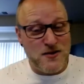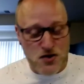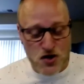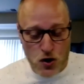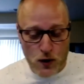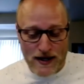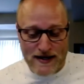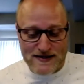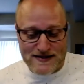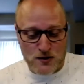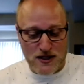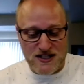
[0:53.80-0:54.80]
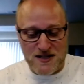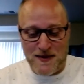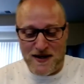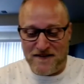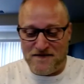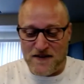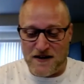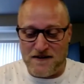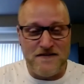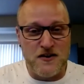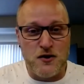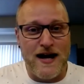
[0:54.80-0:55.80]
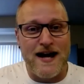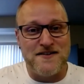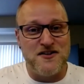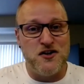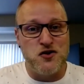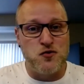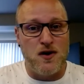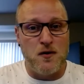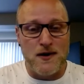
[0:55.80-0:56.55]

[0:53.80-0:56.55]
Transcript: show is going to be fun-filled as usual.